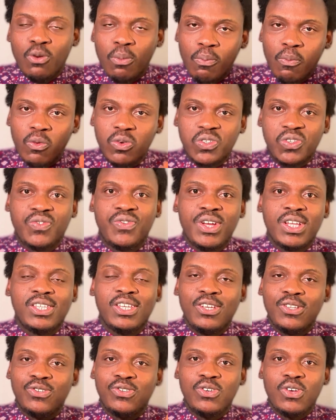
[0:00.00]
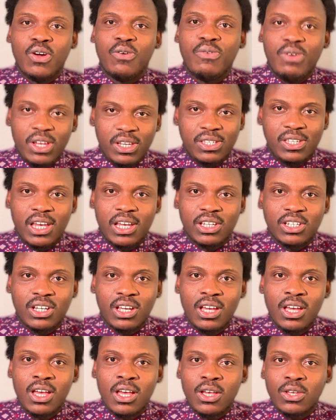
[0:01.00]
You move straight into your research.